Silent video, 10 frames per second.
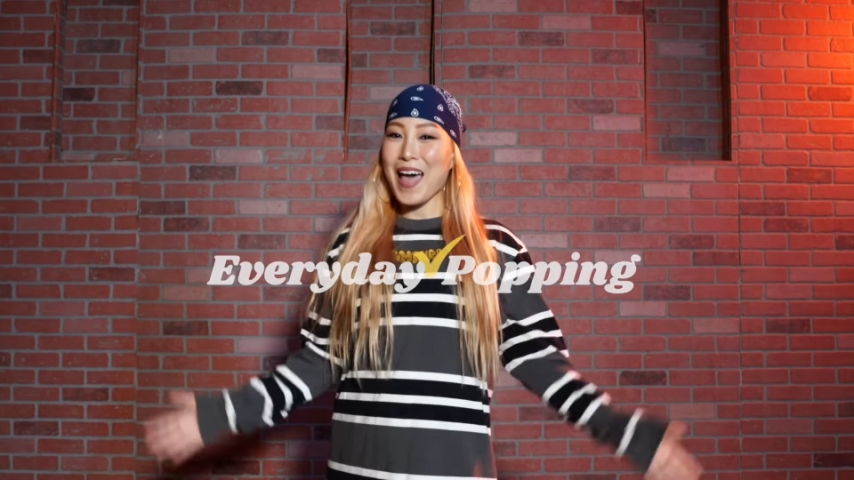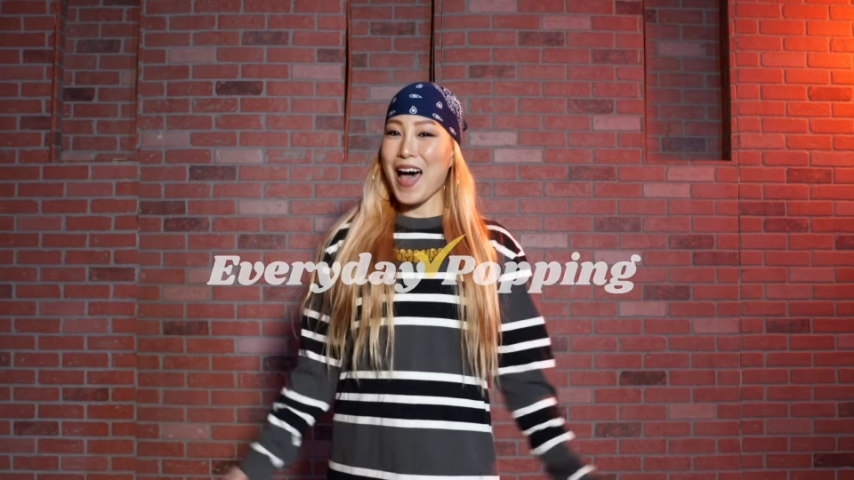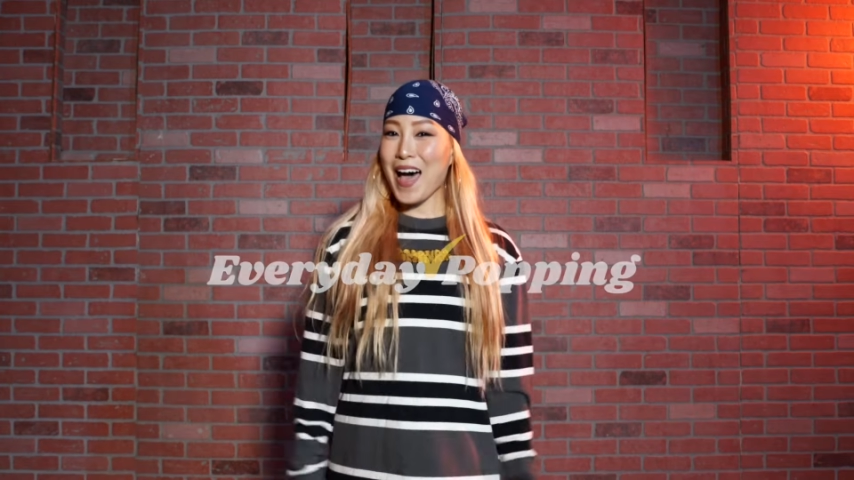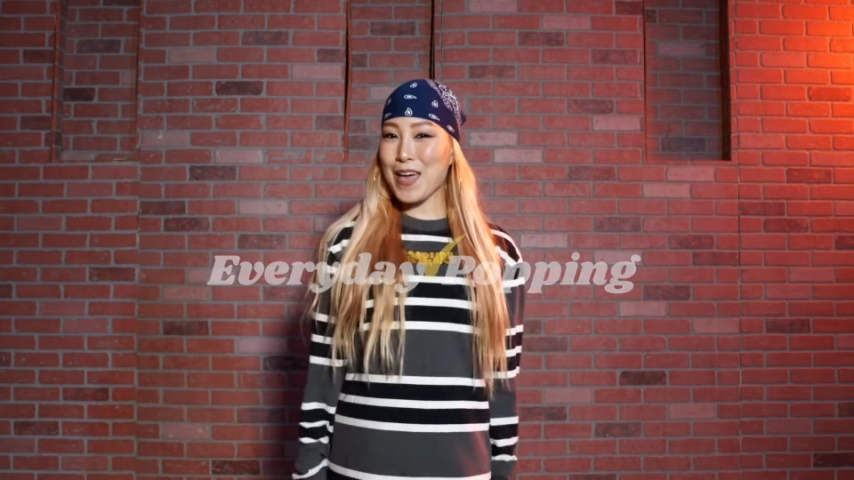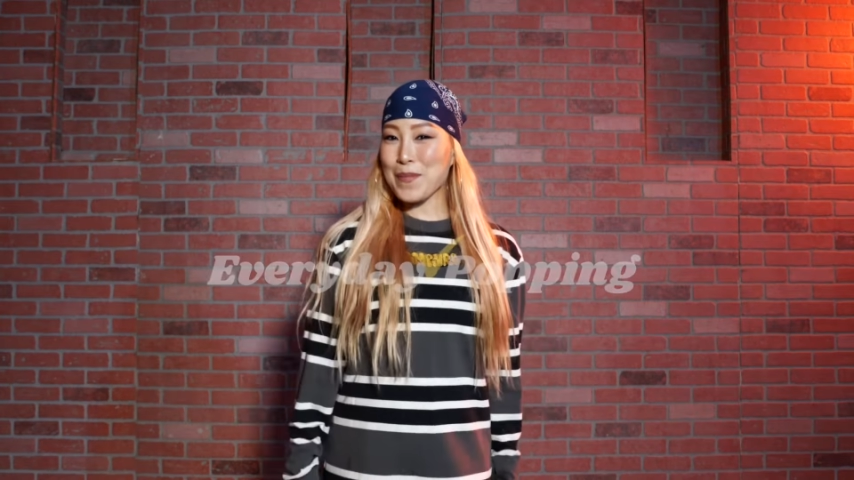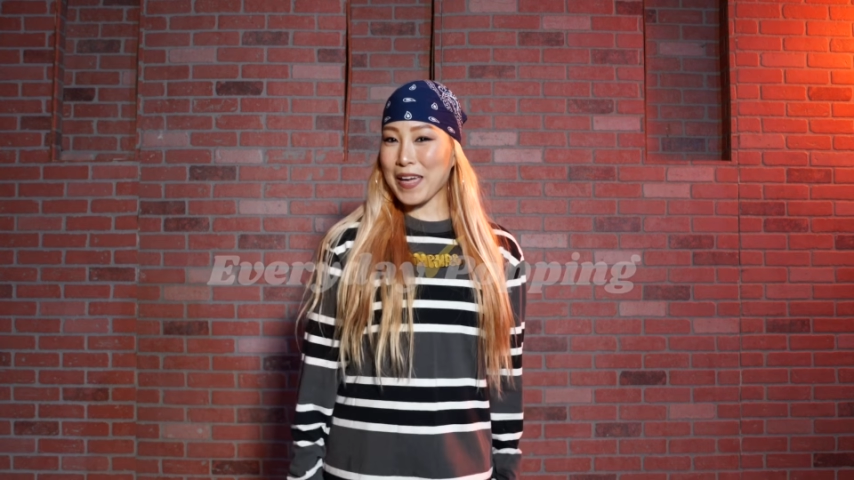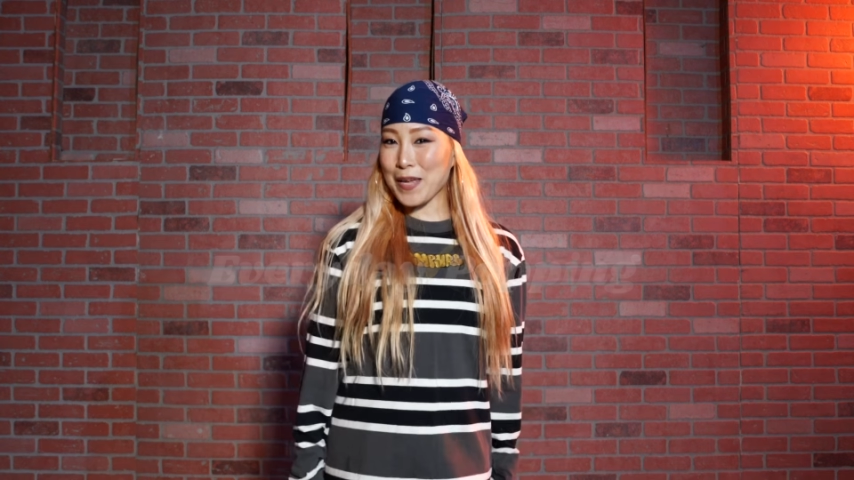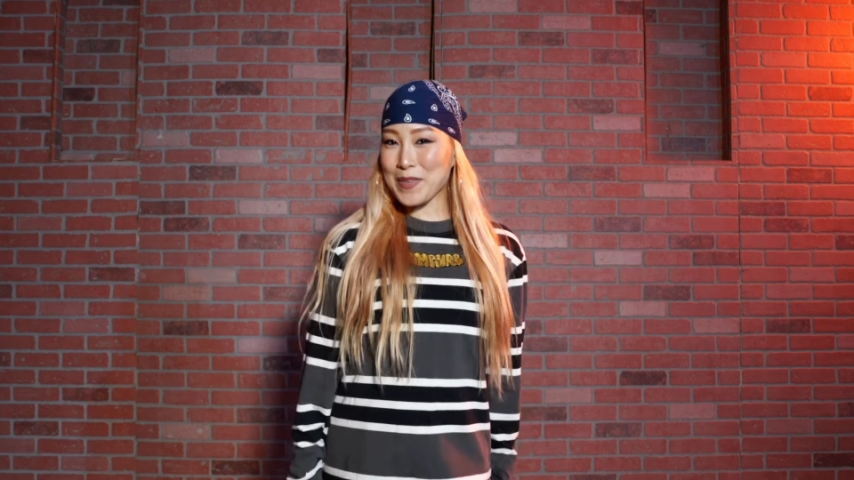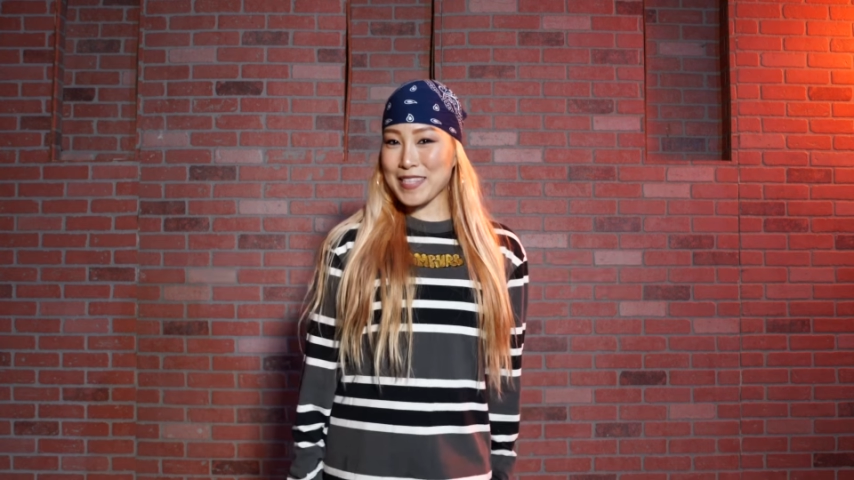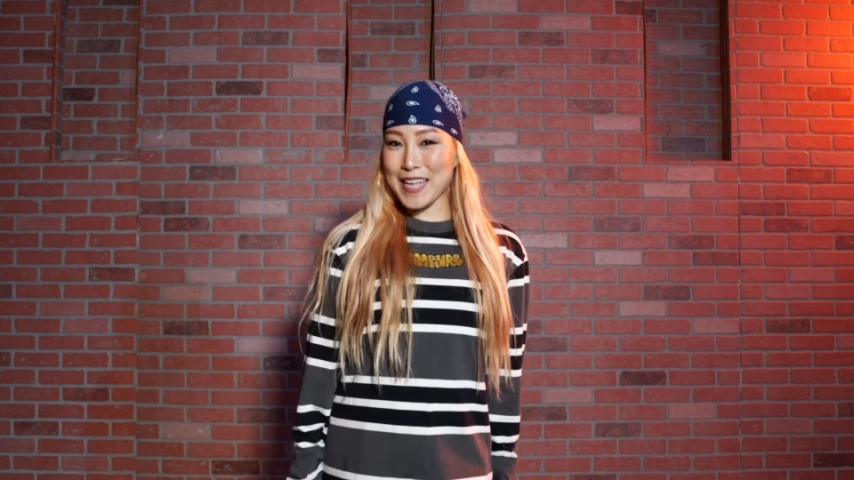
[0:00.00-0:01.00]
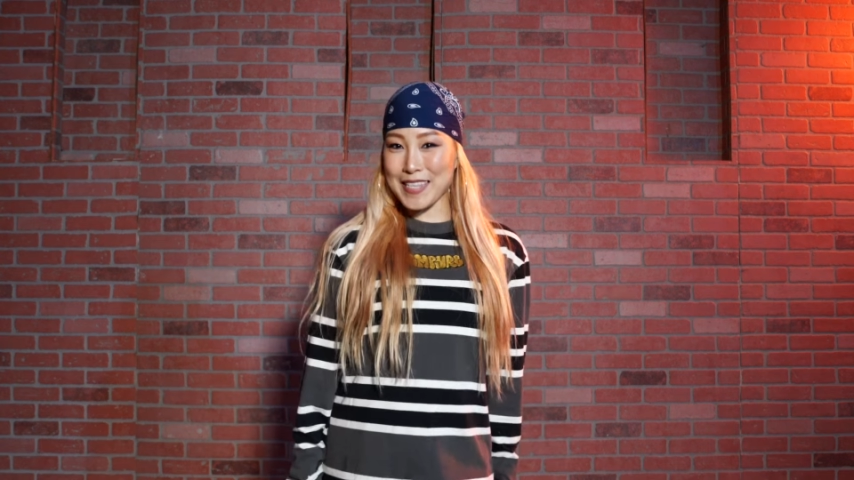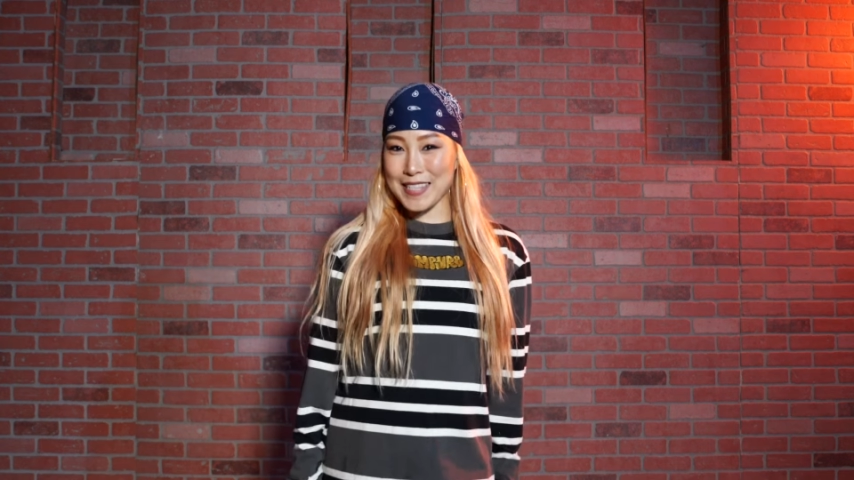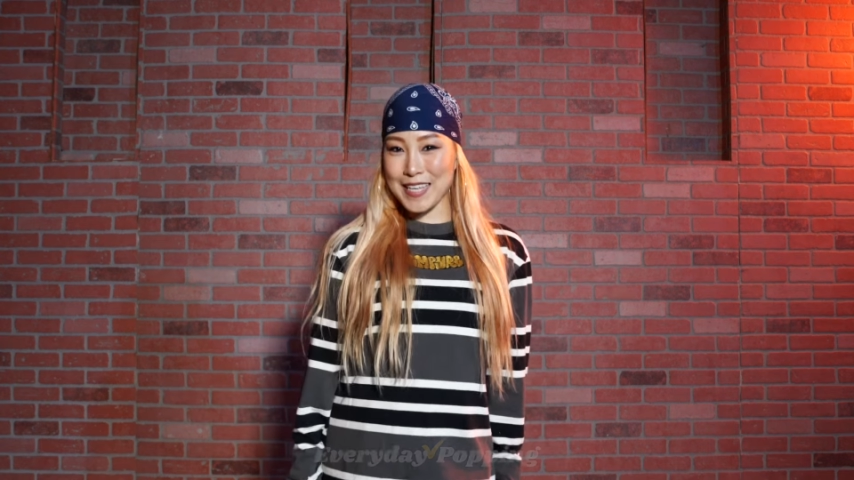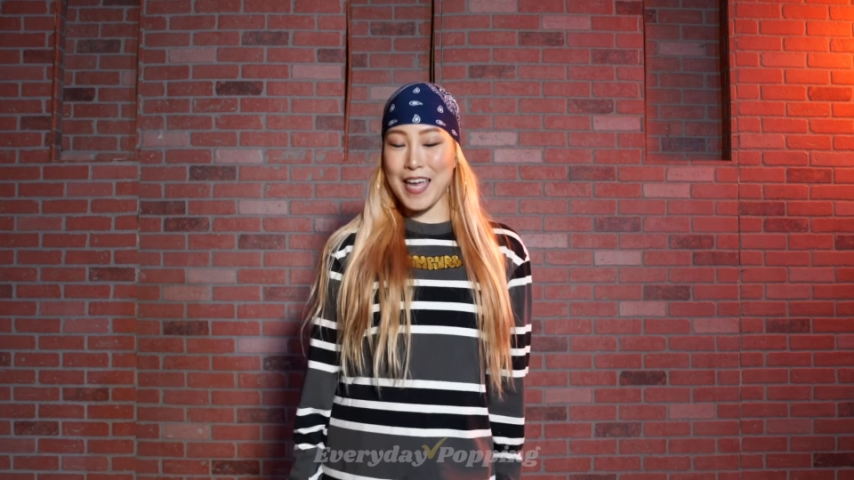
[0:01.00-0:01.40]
Hi, my name is Dassy,